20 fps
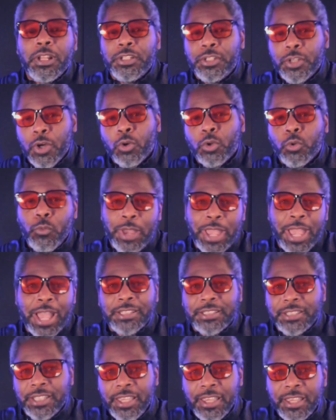adult who
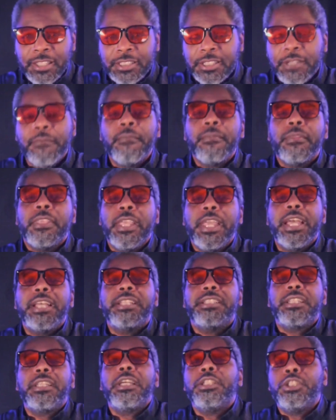has kids,
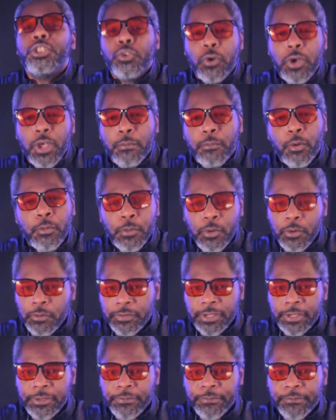it's an enjoyable
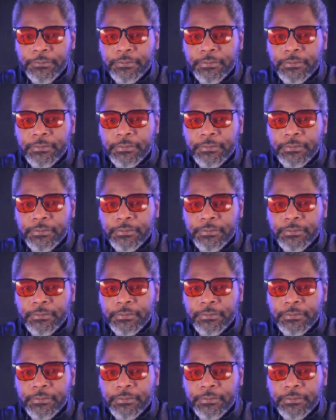movie.